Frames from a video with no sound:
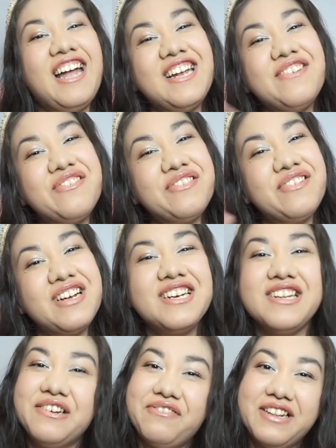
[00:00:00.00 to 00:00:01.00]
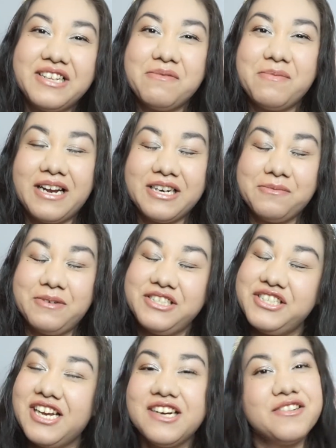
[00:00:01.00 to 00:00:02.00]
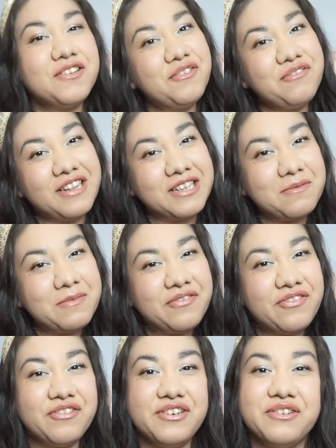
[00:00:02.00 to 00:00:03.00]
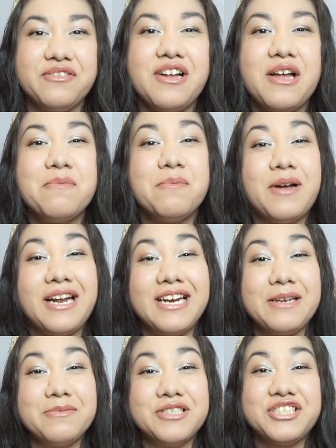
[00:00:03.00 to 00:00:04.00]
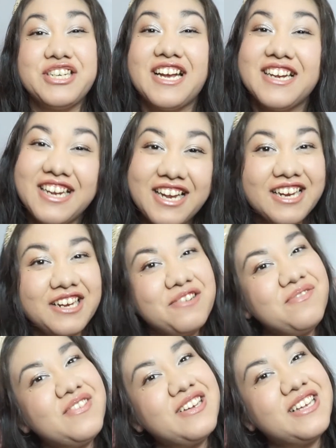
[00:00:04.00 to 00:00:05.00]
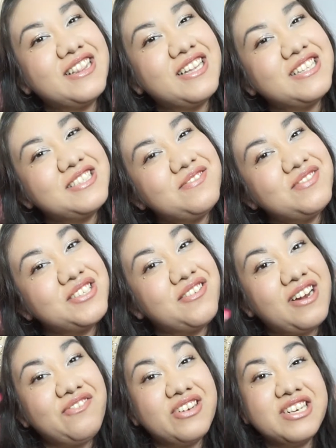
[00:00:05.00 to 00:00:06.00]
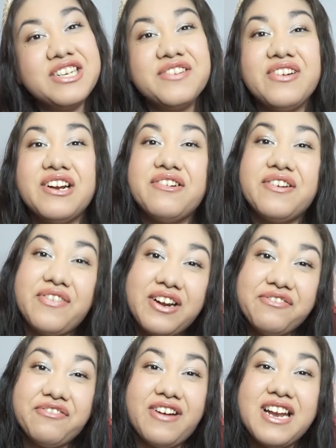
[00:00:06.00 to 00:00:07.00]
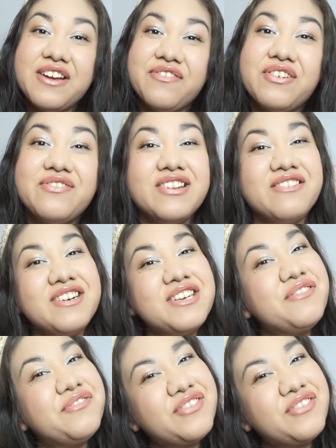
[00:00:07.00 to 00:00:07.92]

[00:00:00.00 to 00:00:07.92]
Hi everyone! Welcome back to my channel, or welcome if you're new. My name is Jackie. I hope you hit that subscribe button to be notified whenever I upload a new